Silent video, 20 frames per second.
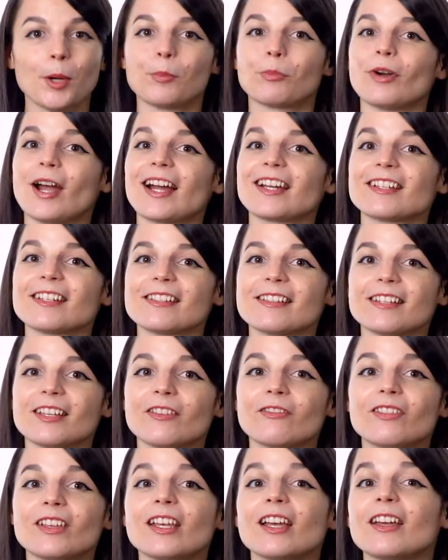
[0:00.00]

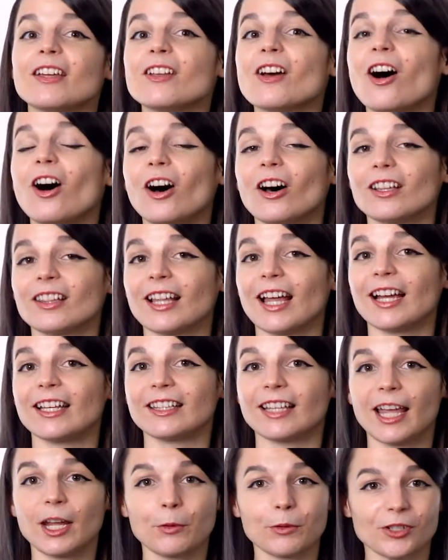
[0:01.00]
Practicing via an online
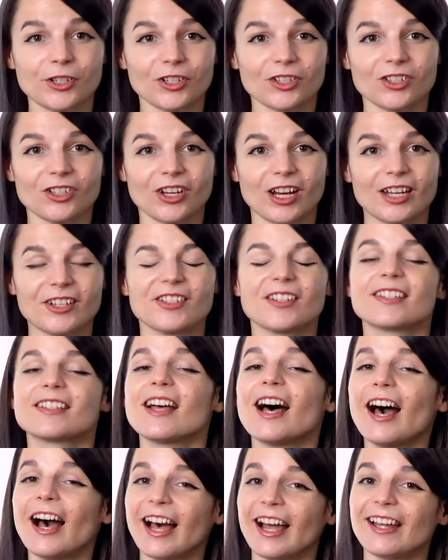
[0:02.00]
language exchange is
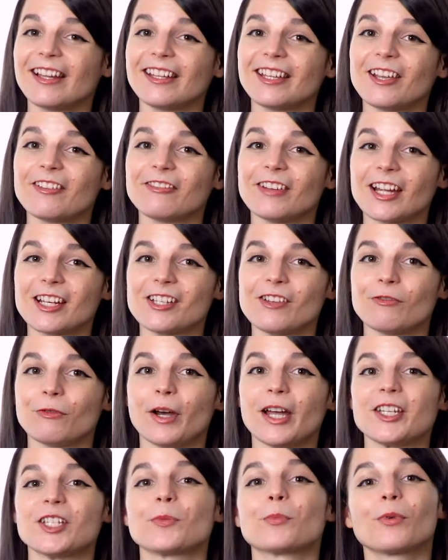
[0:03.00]
a highly effective
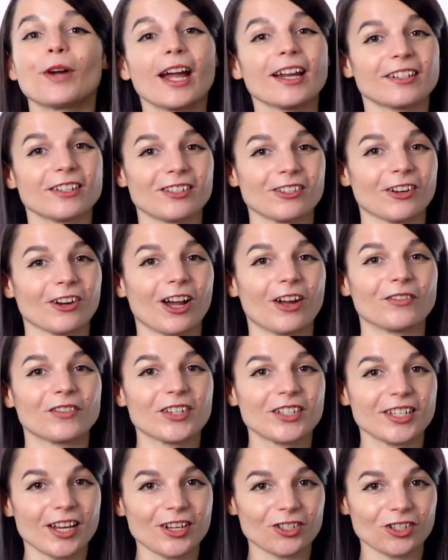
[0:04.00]
way to practice your
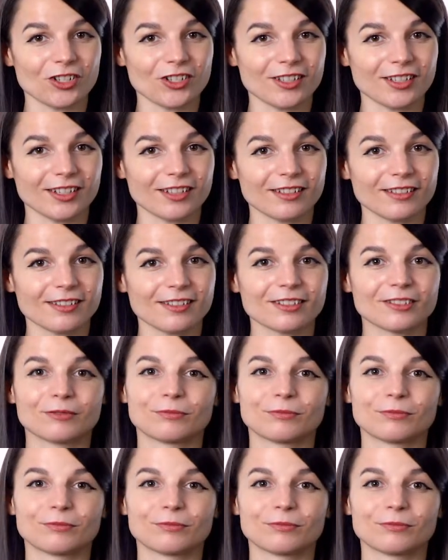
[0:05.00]
conversational skills.